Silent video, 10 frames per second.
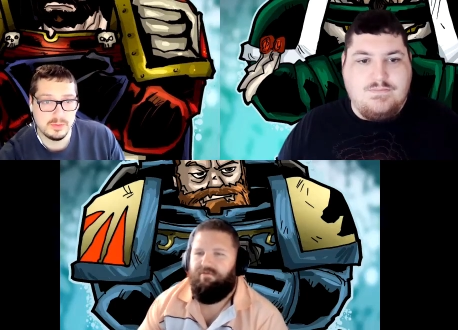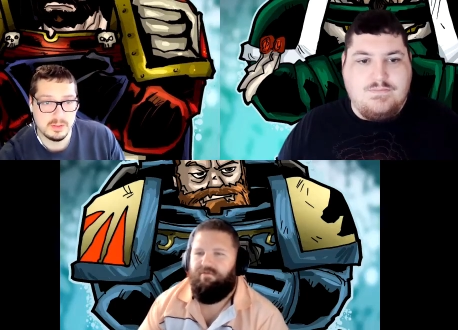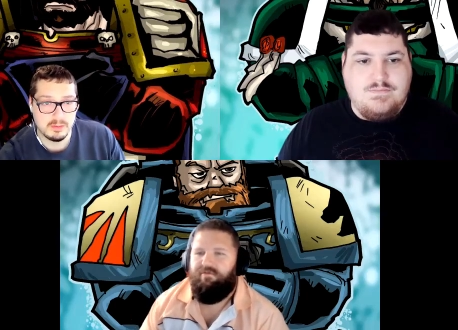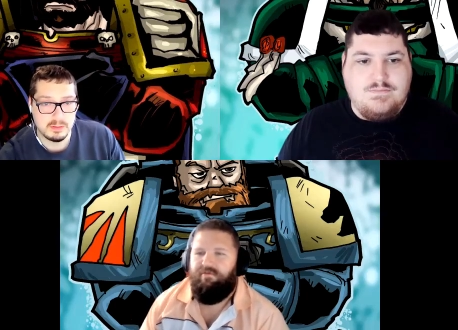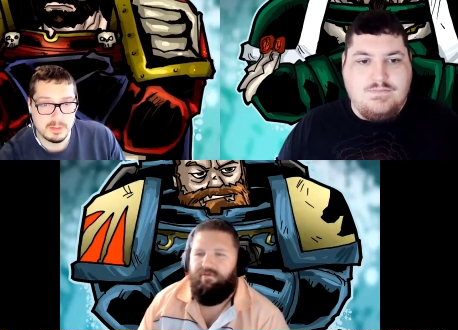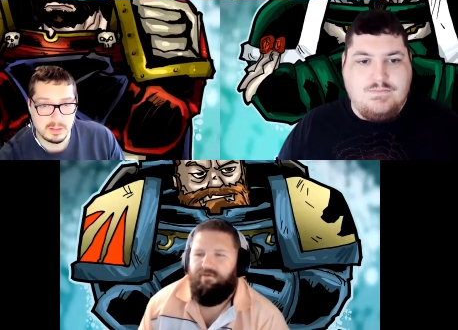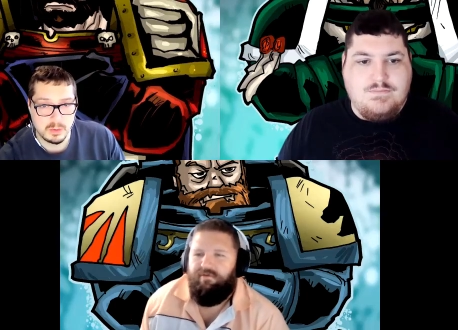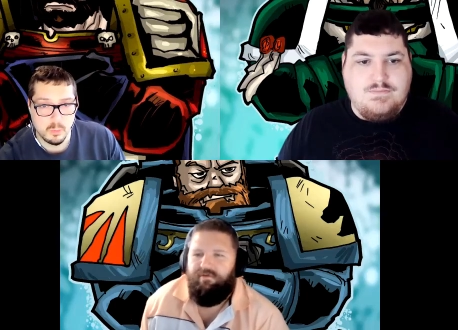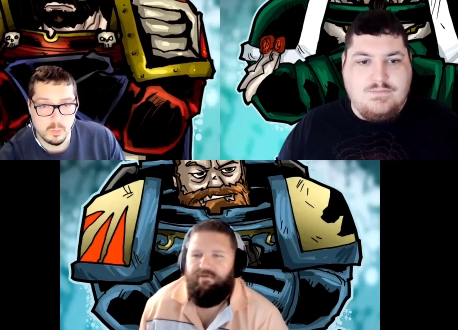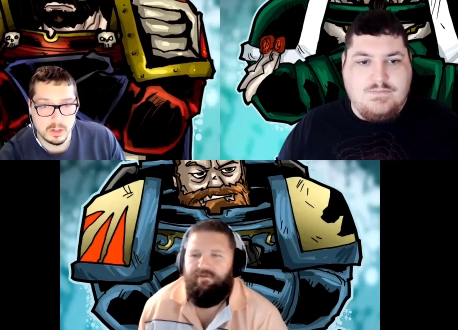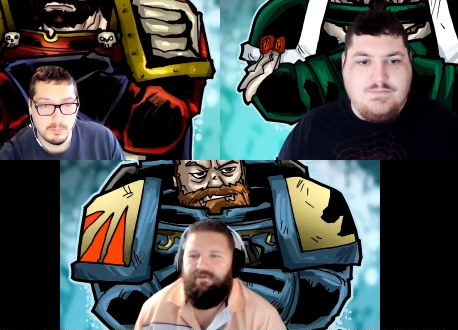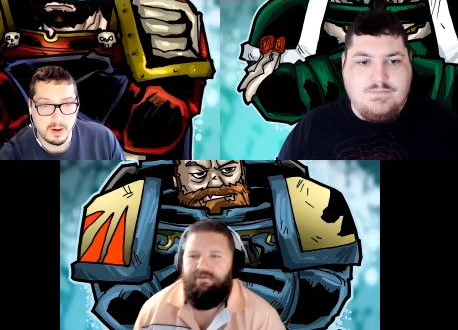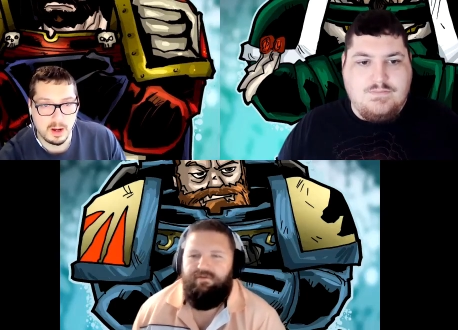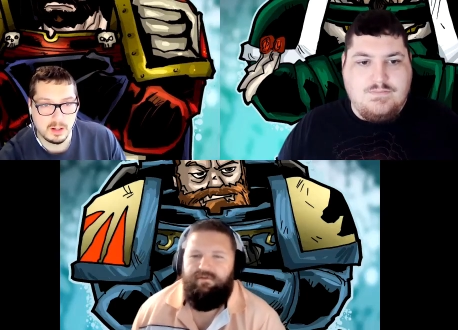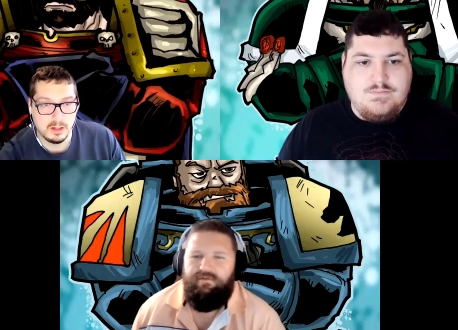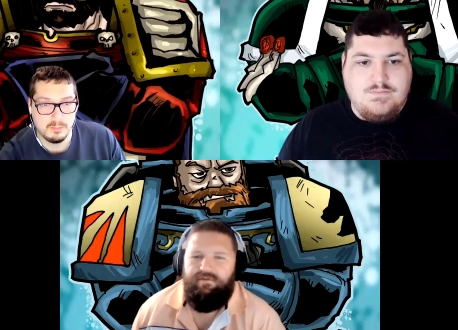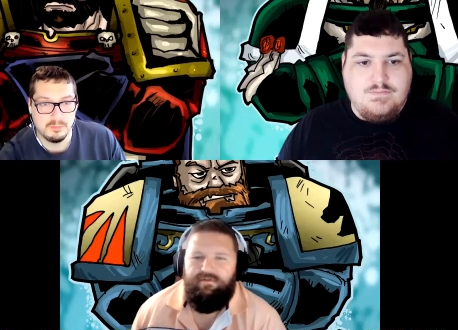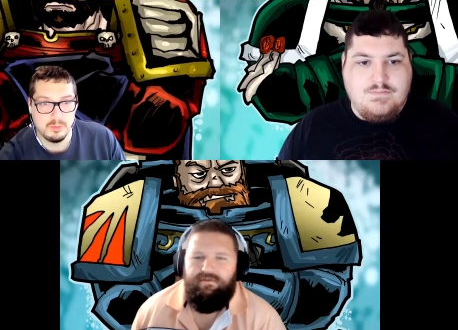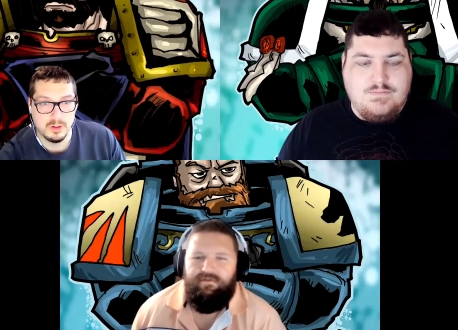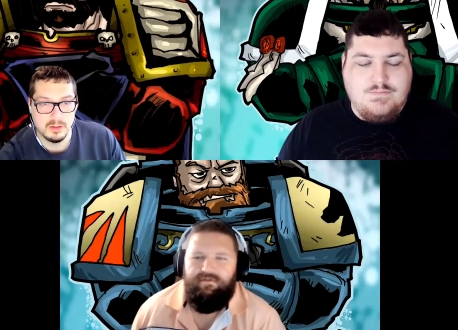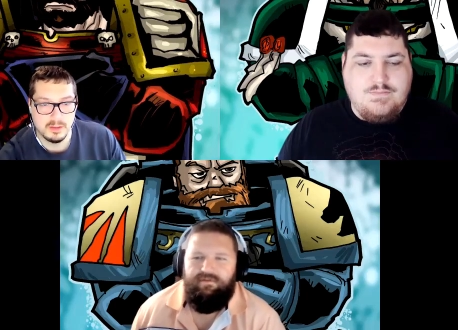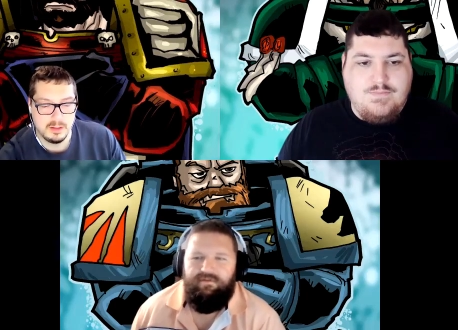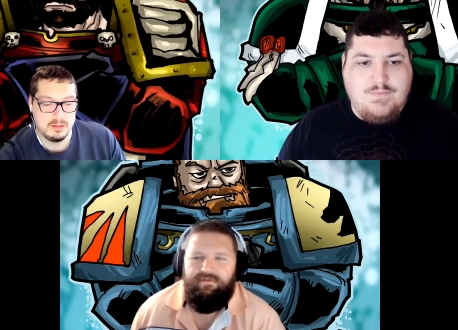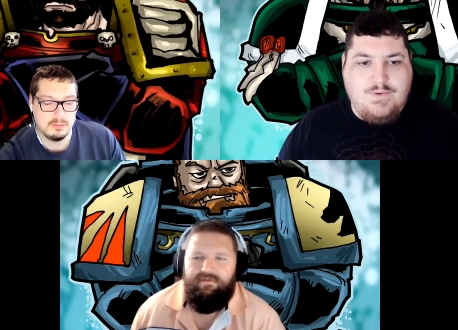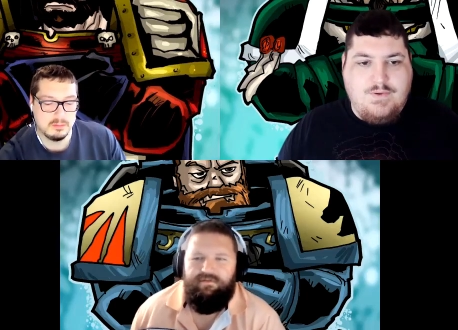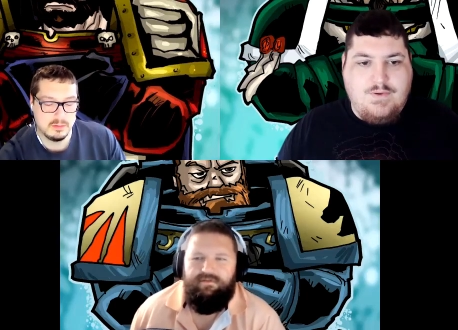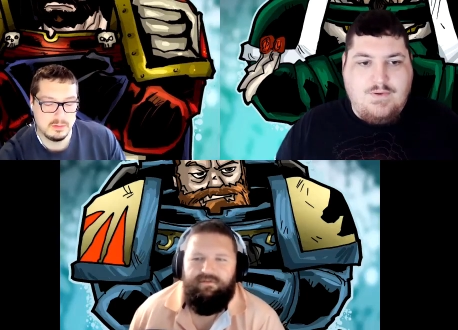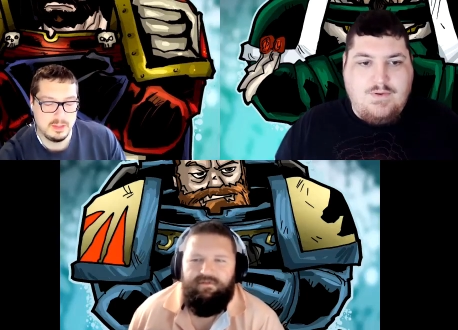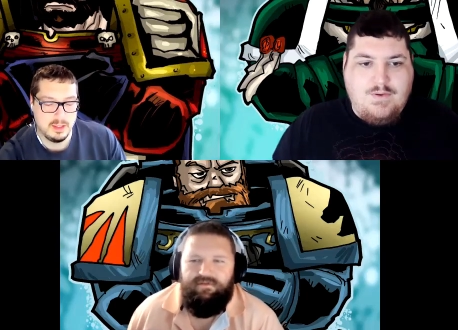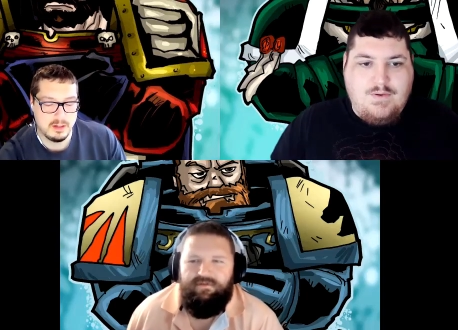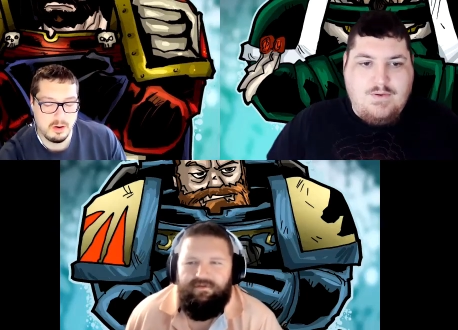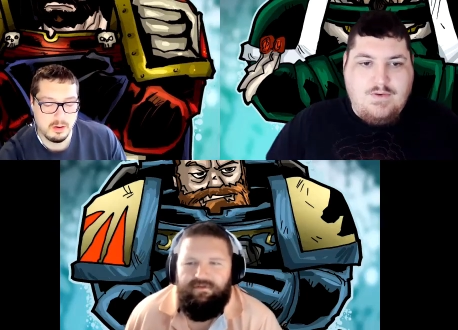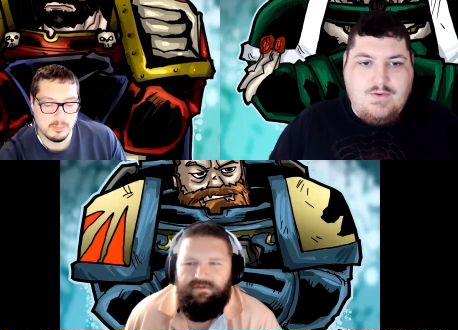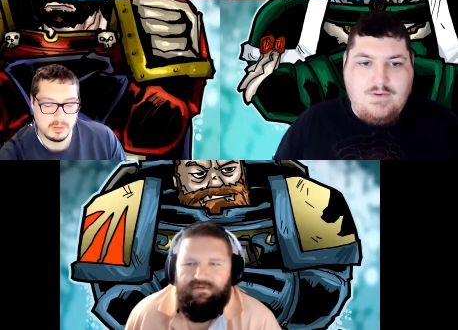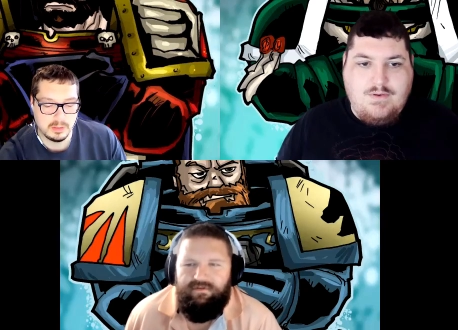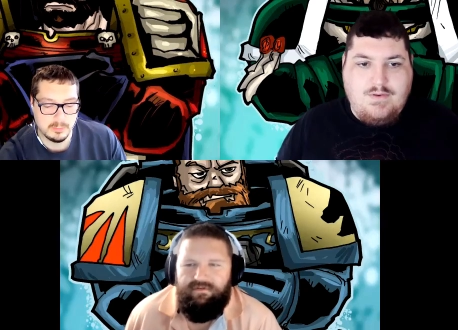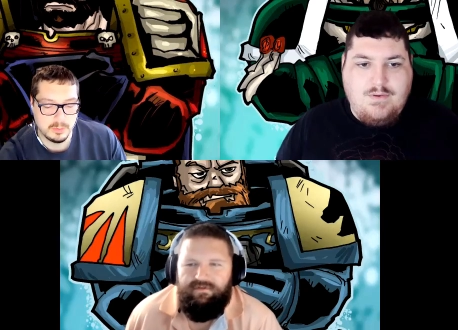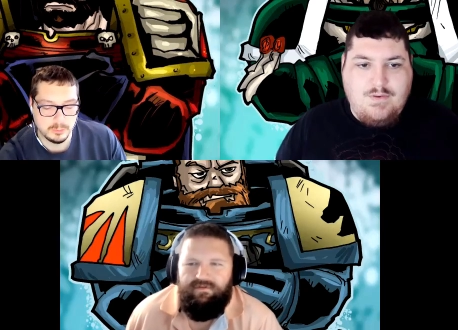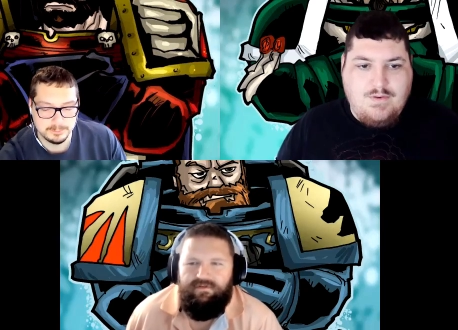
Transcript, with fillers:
Speaker 1: They only made like one mock-up for it, and they had, they had an armored limo.